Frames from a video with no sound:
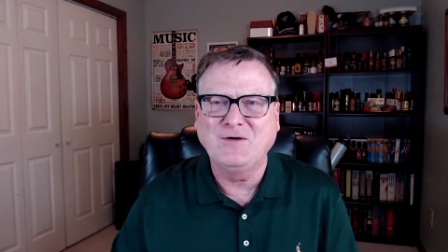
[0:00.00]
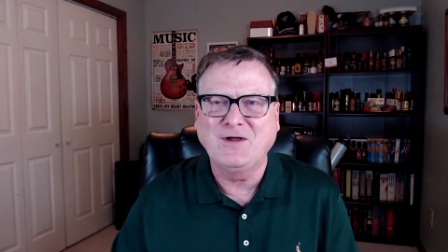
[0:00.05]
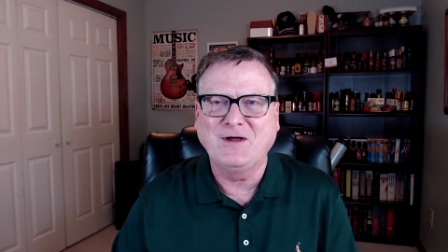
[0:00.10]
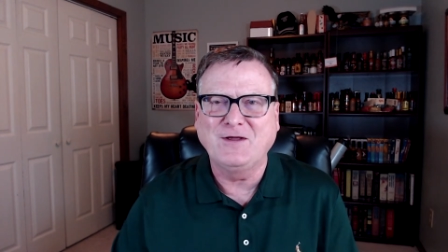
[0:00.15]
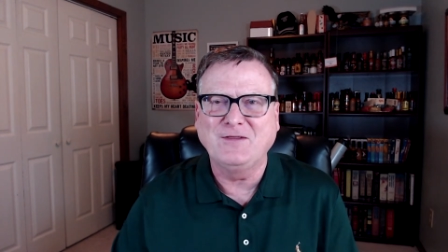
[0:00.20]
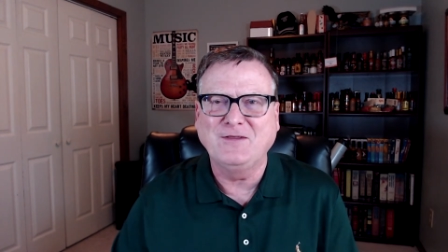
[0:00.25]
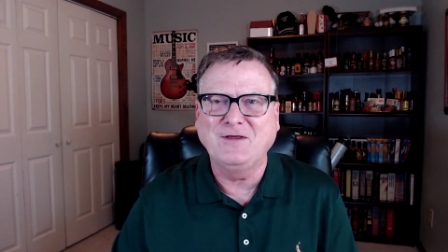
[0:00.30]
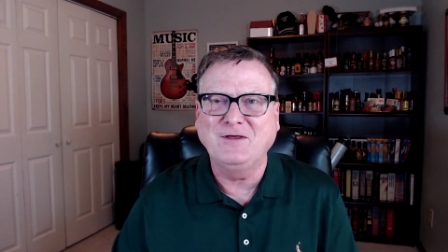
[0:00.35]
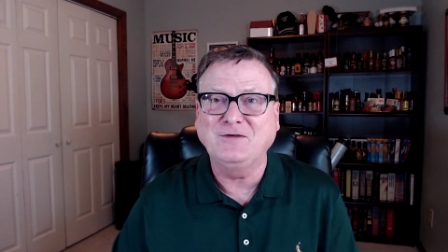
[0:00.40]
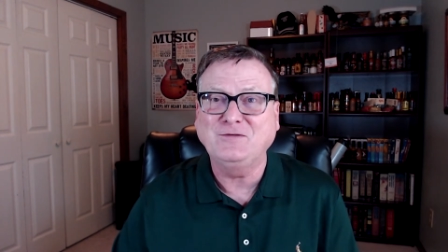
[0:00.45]

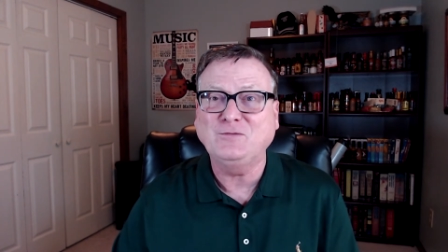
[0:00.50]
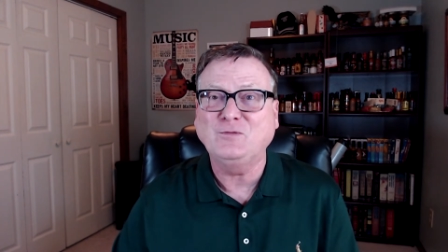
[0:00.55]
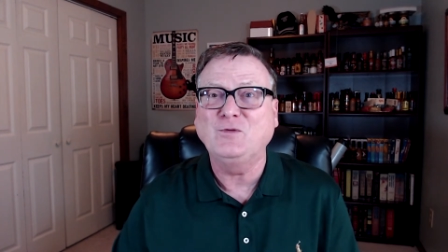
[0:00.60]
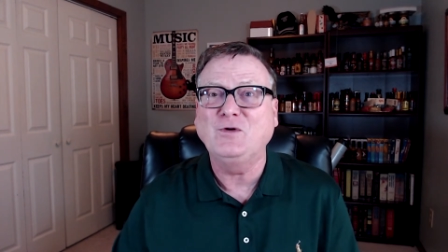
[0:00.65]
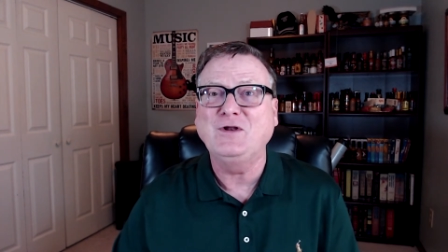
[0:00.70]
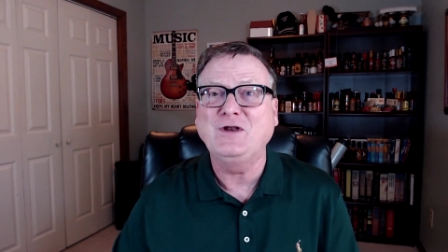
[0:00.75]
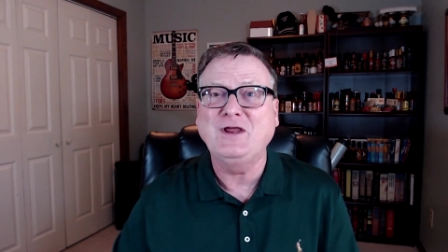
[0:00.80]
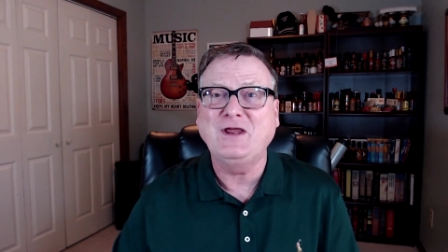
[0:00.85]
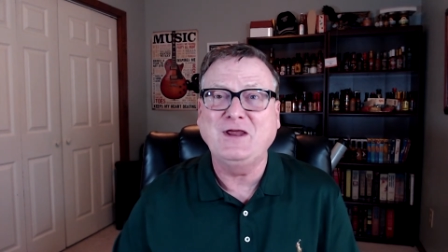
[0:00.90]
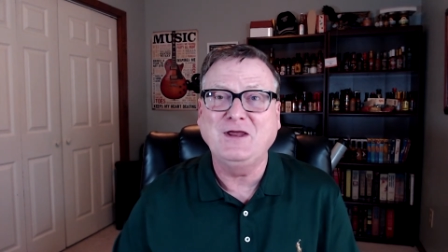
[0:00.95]
Now this
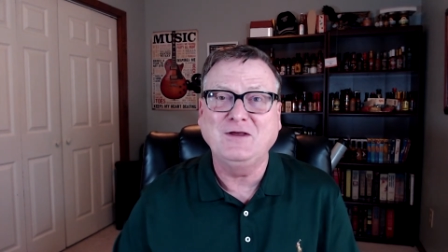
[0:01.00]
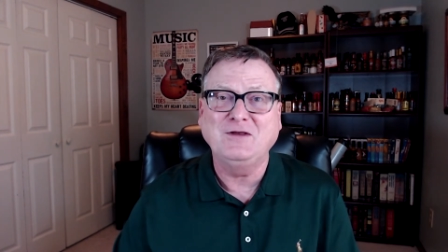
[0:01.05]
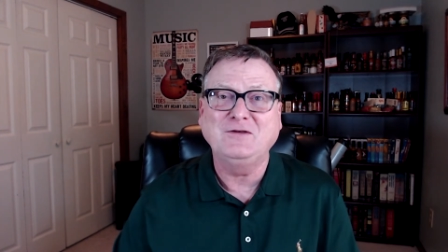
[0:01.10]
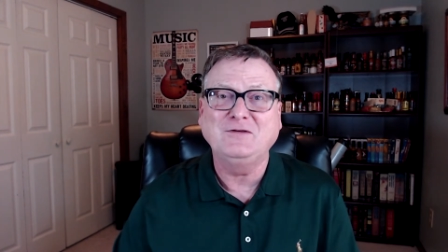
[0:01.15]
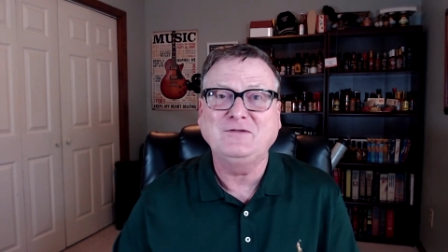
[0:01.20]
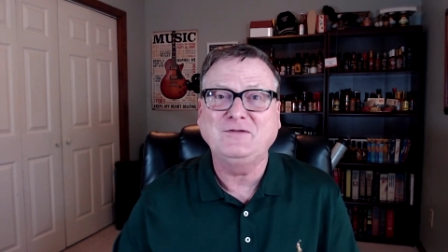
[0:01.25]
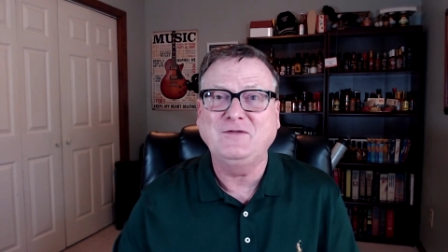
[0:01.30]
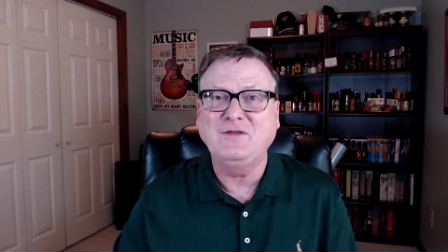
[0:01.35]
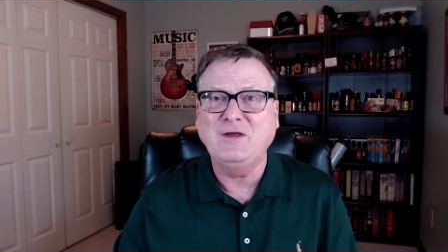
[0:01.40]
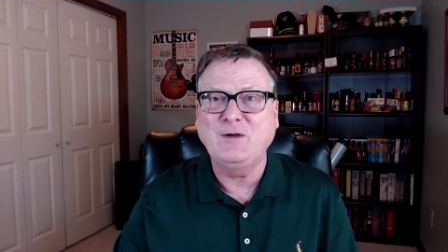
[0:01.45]
one
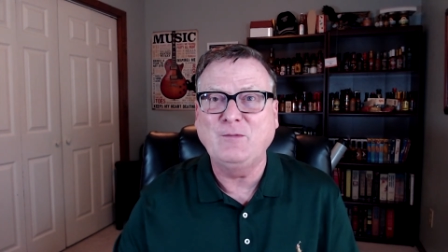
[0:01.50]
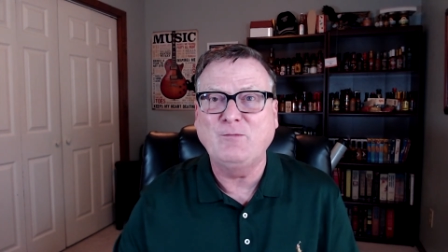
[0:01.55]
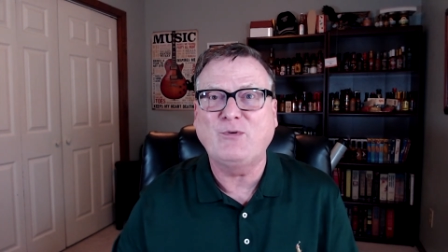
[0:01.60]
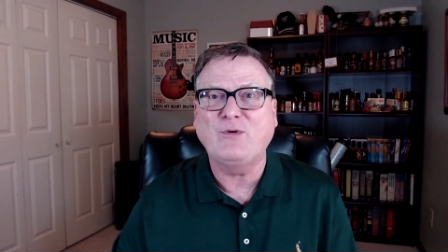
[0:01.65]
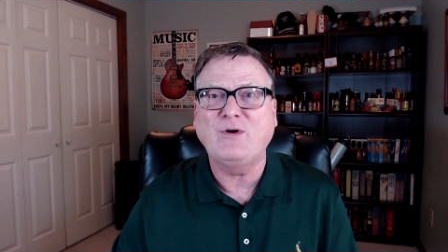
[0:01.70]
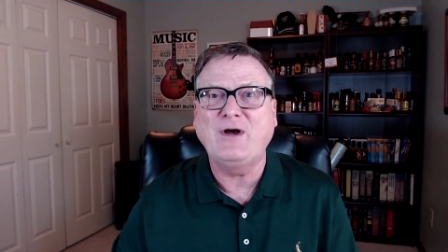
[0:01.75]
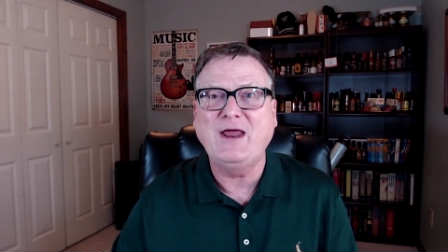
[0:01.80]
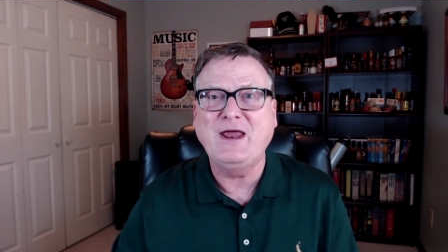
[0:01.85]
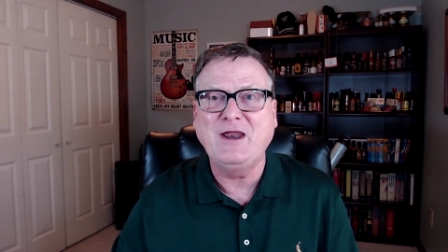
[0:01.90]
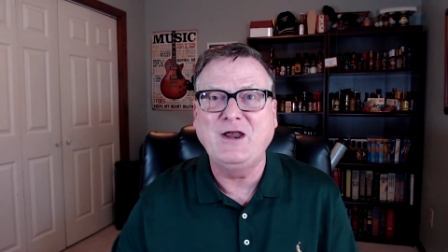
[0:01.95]
is the
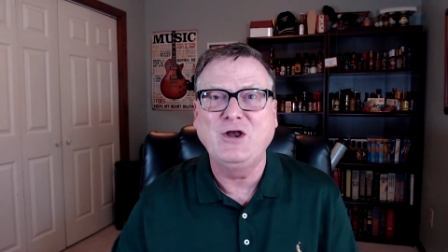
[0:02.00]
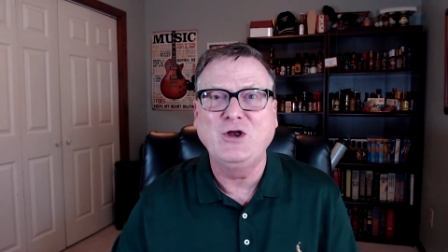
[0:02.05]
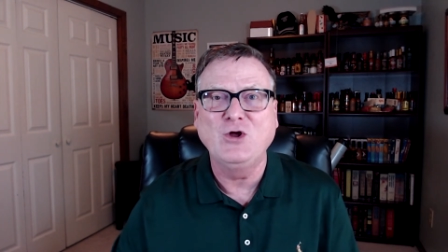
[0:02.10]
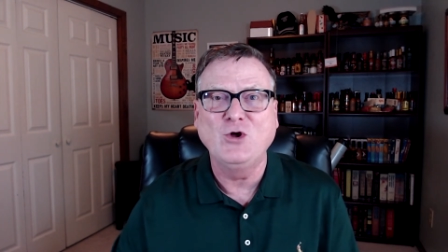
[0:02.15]
brand